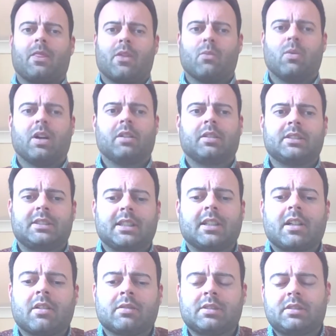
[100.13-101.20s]
the world is in a
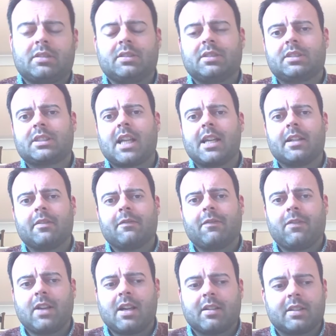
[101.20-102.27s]
constant state of
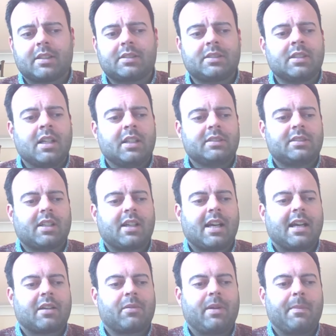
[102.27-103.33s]
flux. So
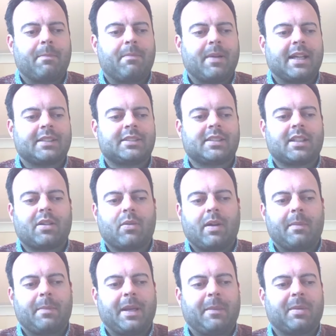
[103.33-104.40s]
how do we best
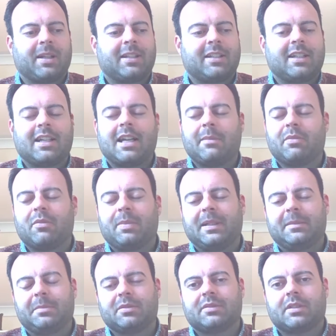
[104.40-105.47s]
equip people and enable
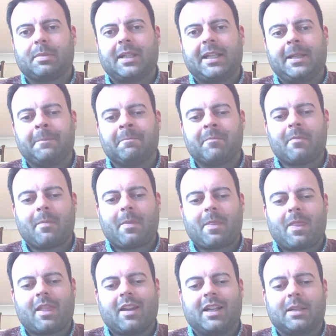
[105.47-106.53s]
people to be
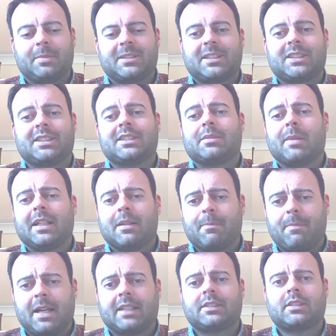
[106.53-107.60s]
in a position to make the
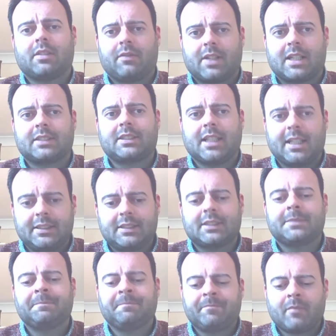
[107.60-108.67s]
best of that change?
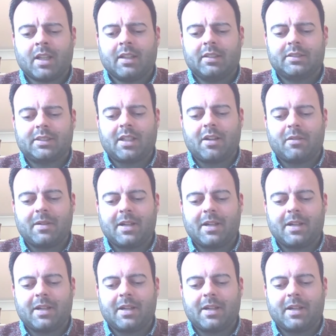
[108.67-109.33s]
So